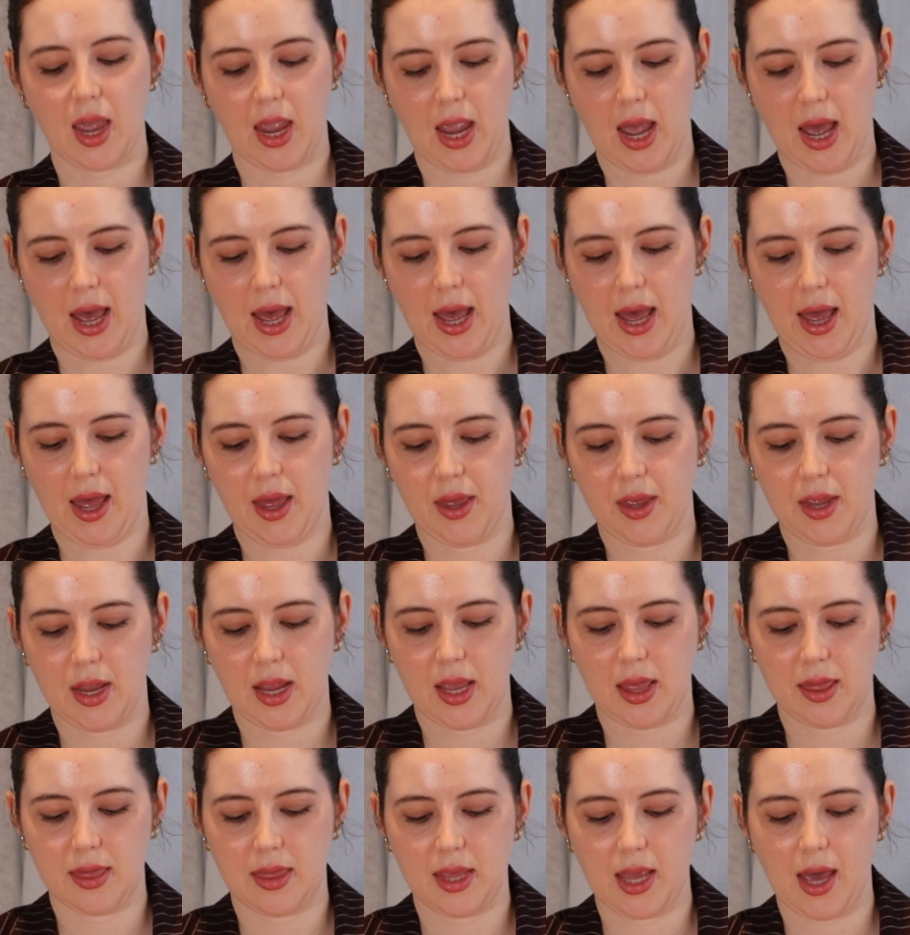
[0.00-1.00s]

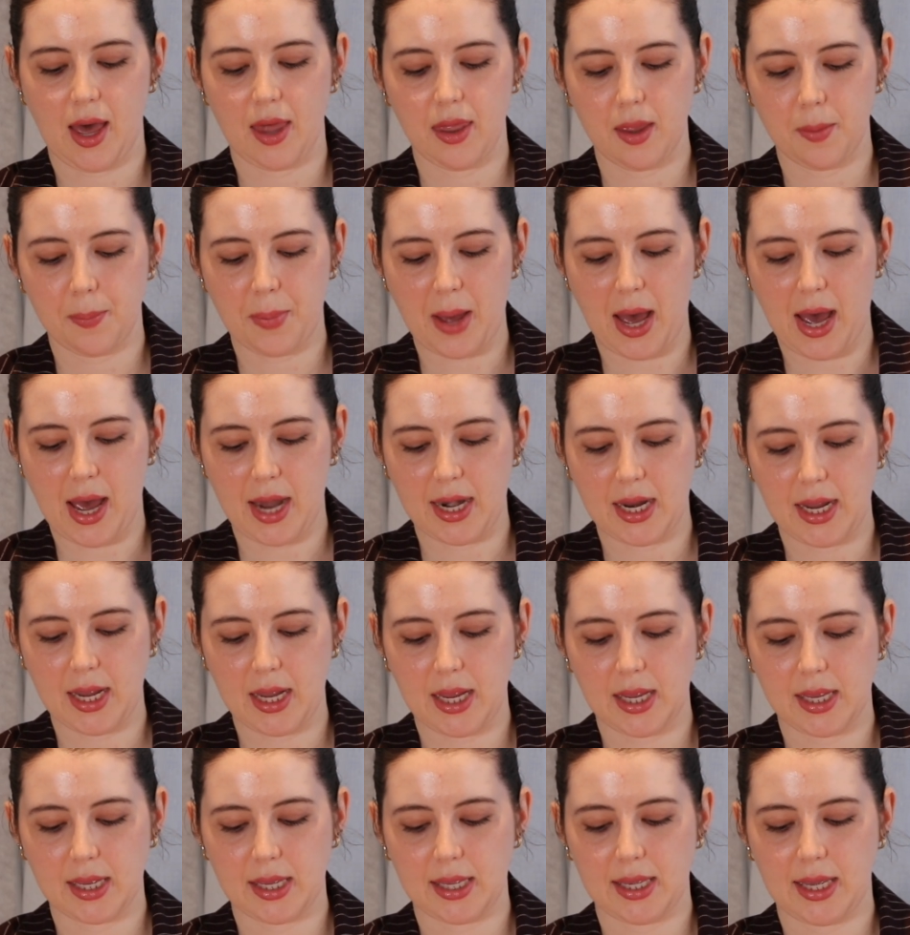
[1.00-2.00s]
The other
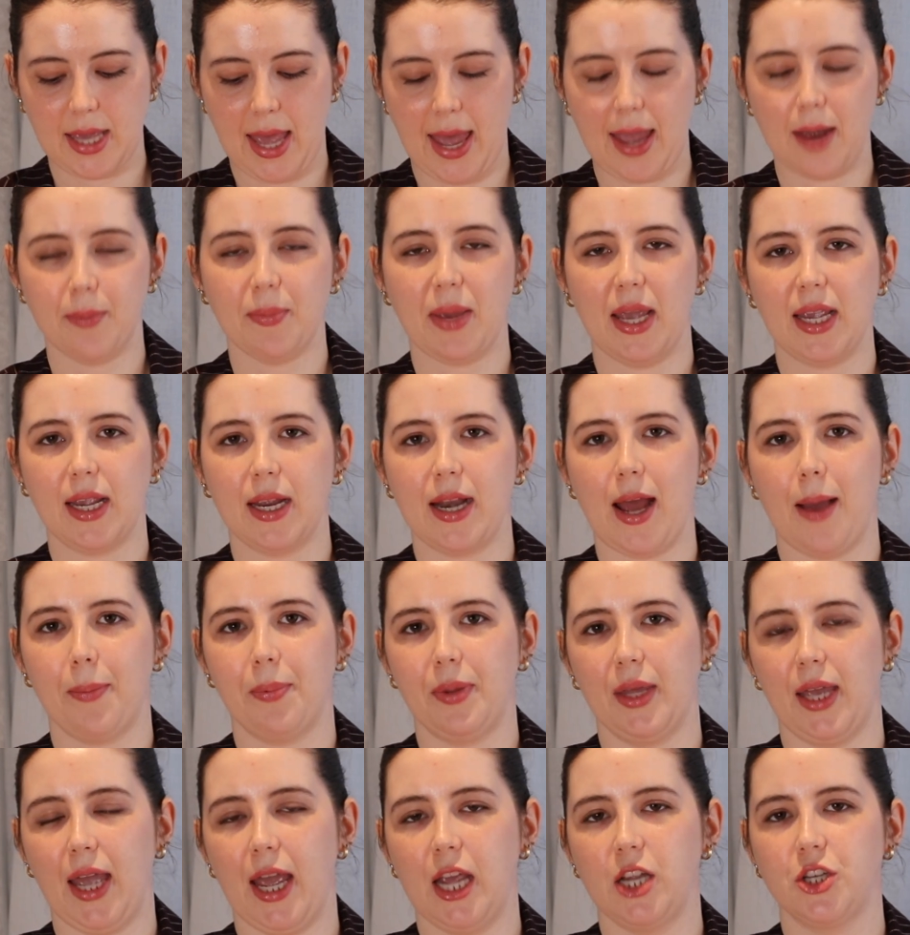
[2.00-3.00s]
party can make an
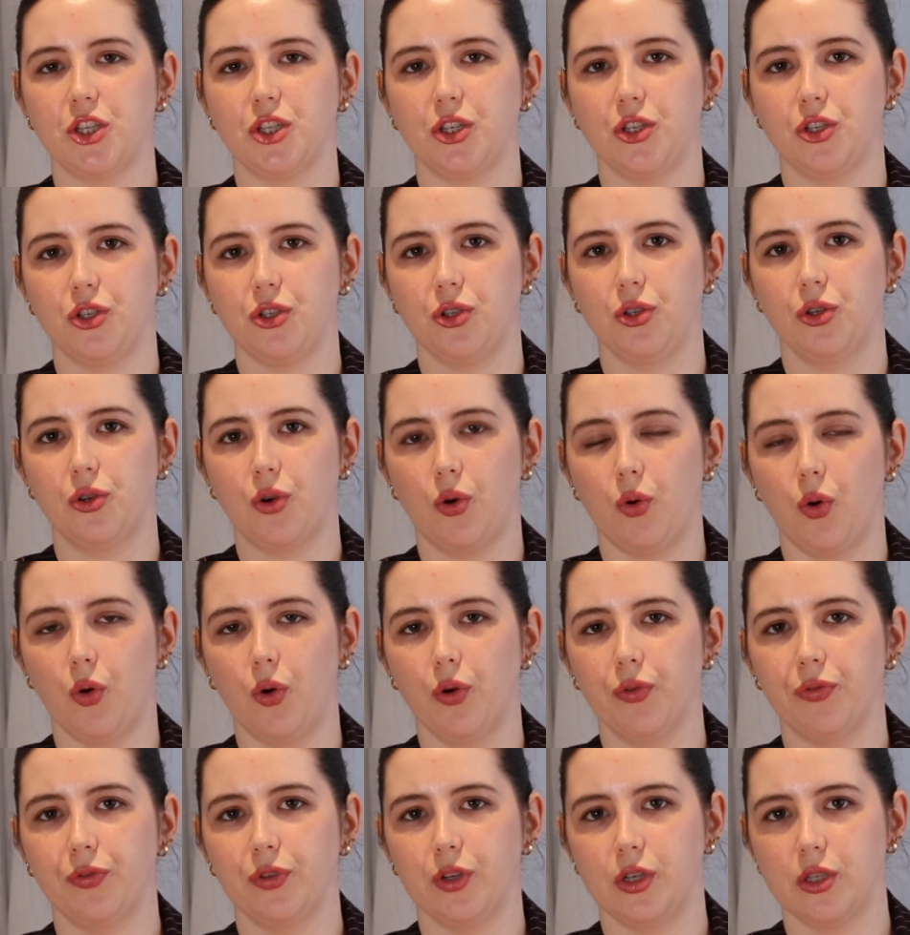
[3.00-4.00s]
application to
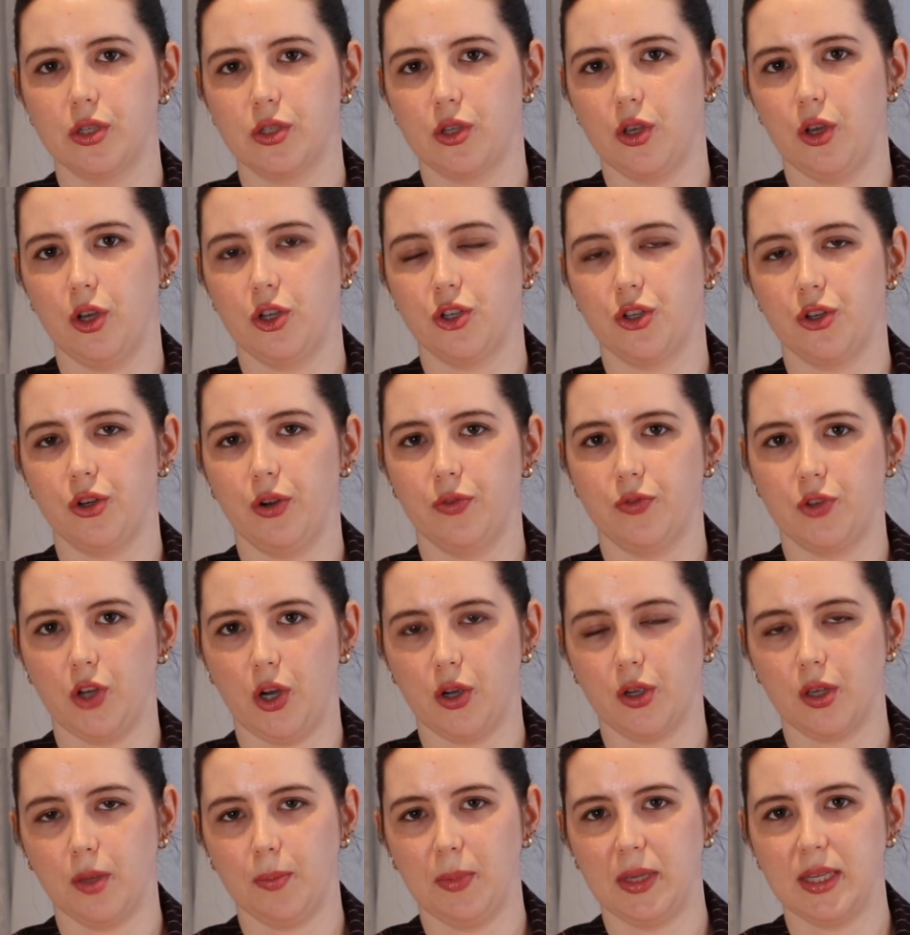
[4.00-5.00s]
court for disclosure of
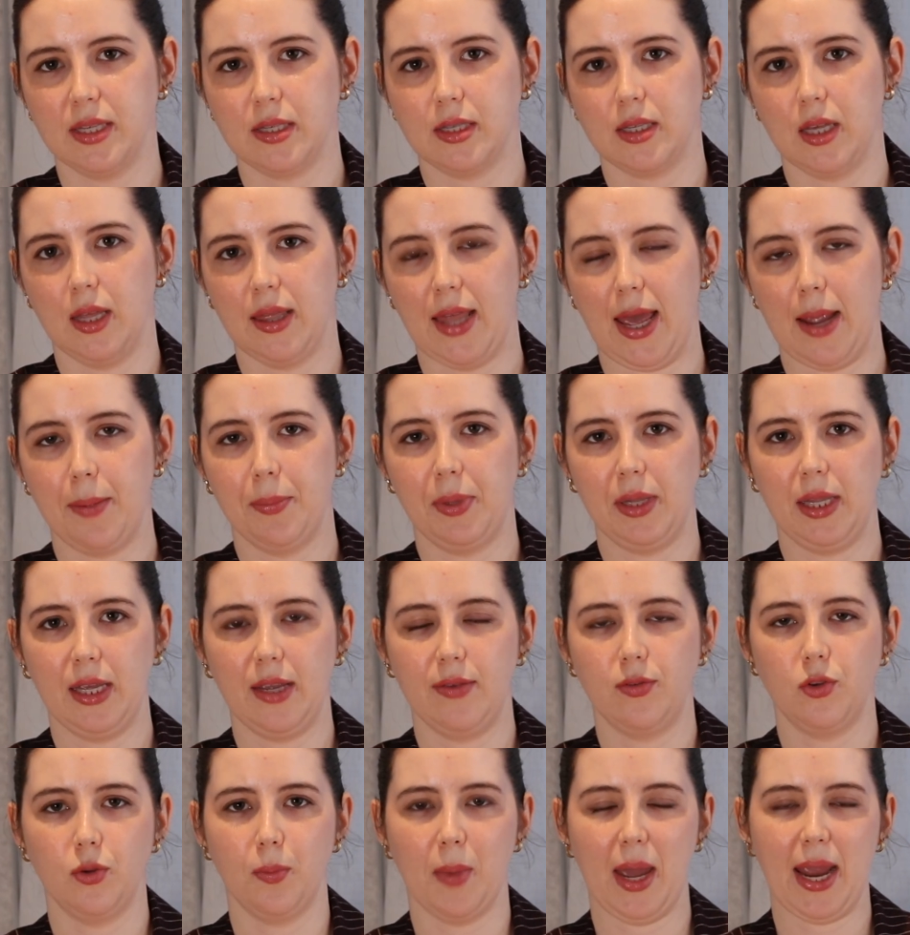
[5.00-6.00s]
documents that they
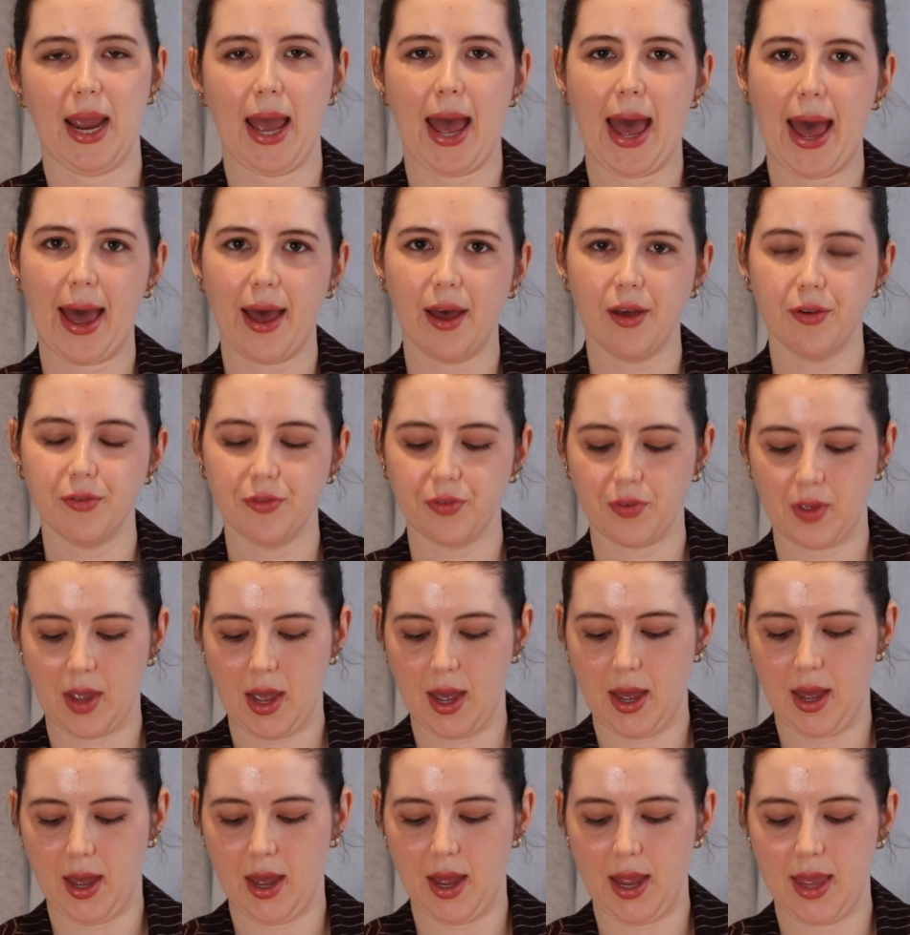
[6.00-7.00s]
believe you may have,
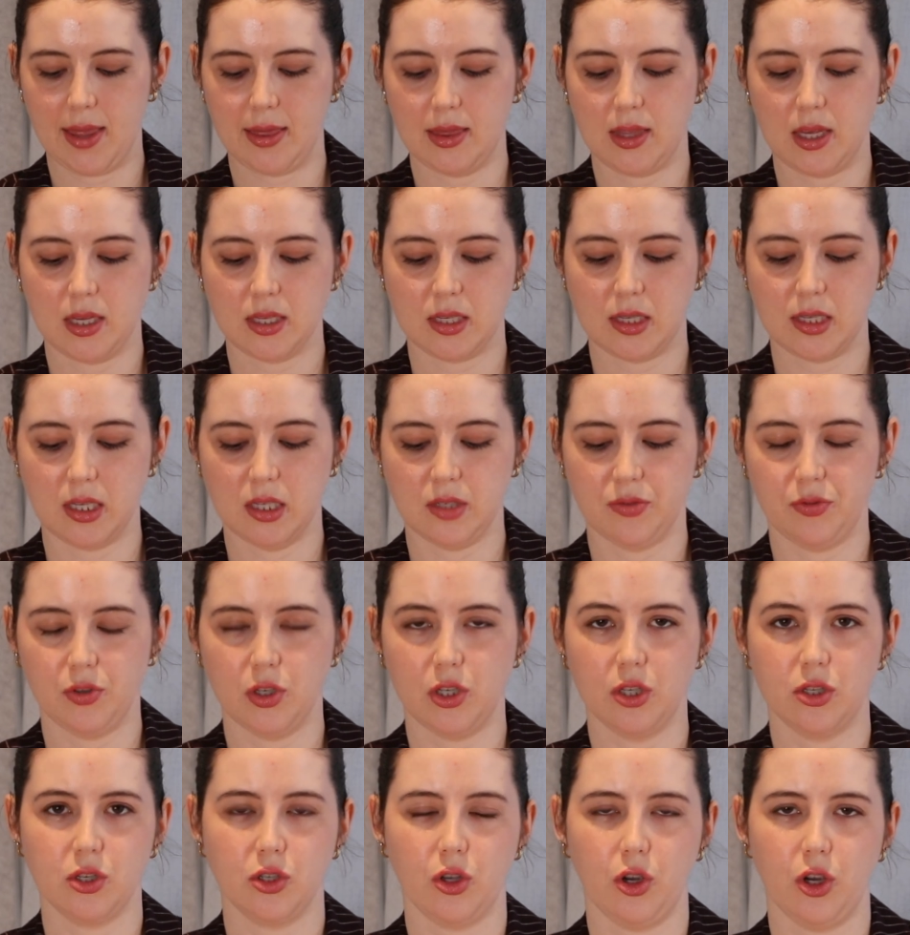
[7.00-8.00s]
and this is
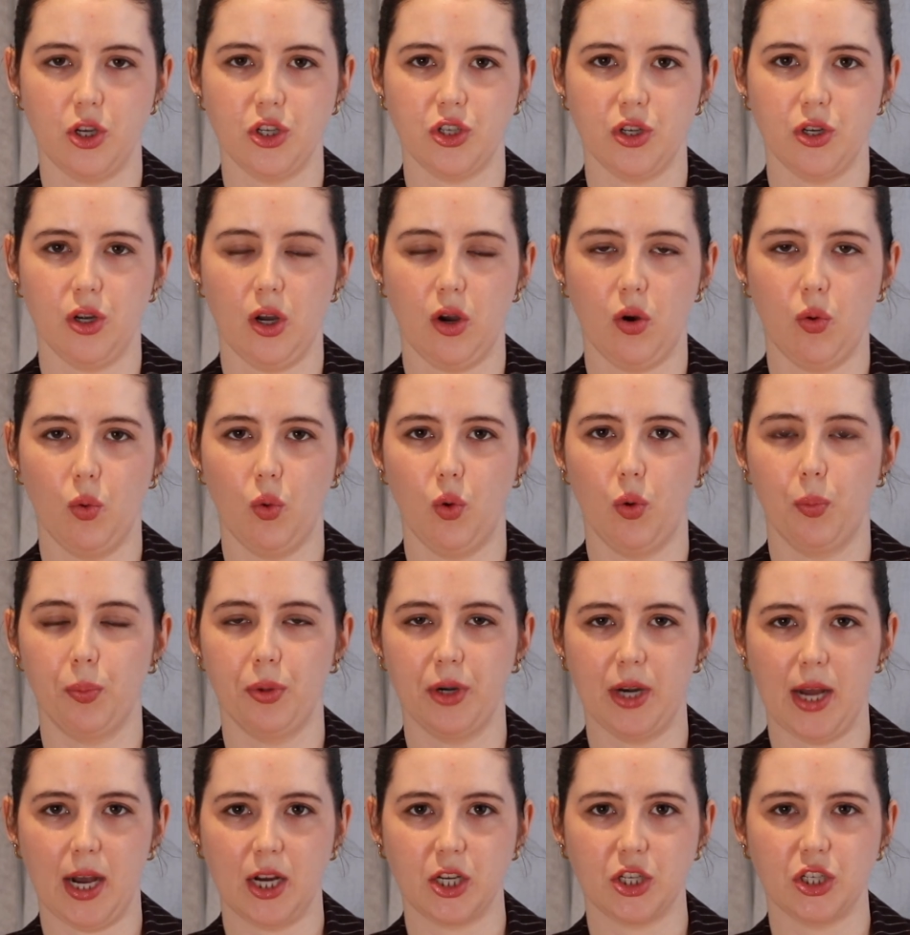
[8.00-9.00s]
for disclosure or
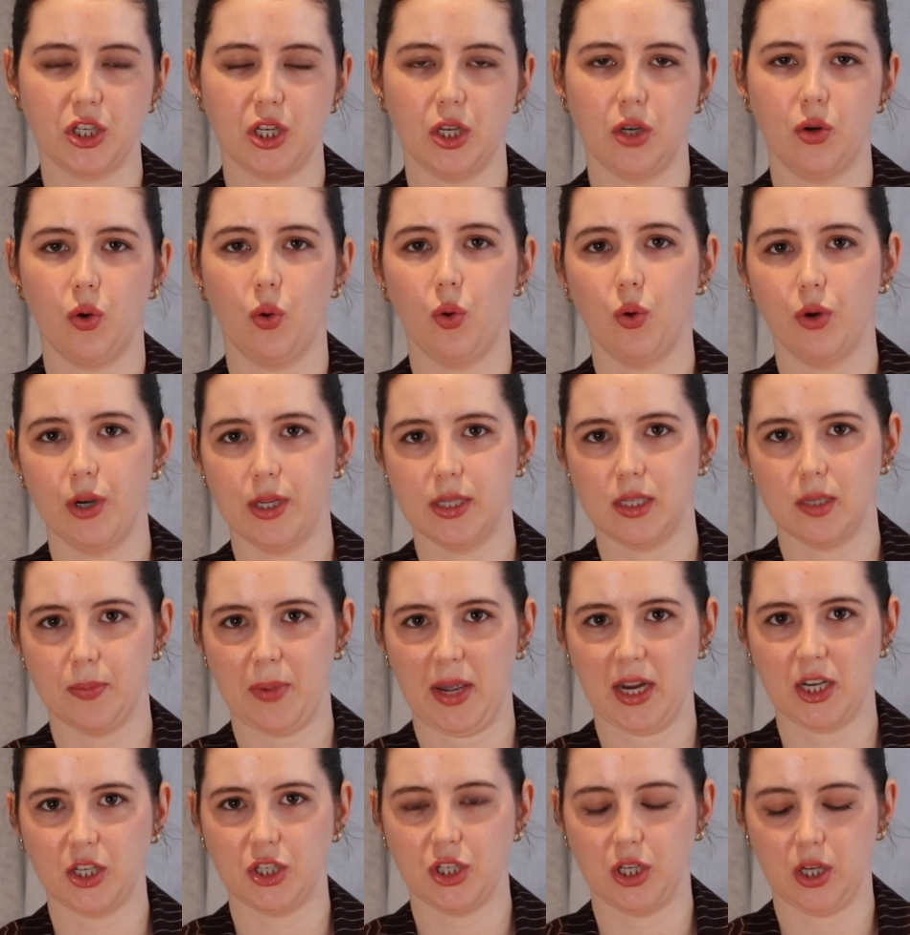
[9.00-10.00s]
production or
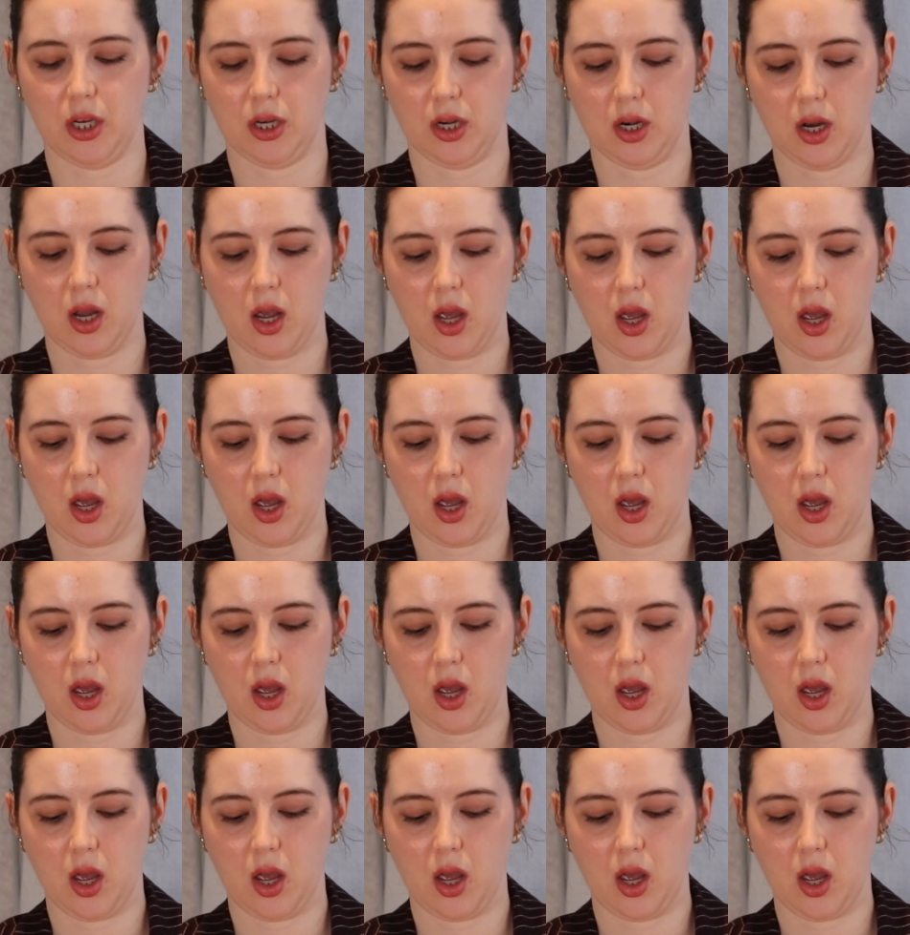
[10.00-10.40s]
inspection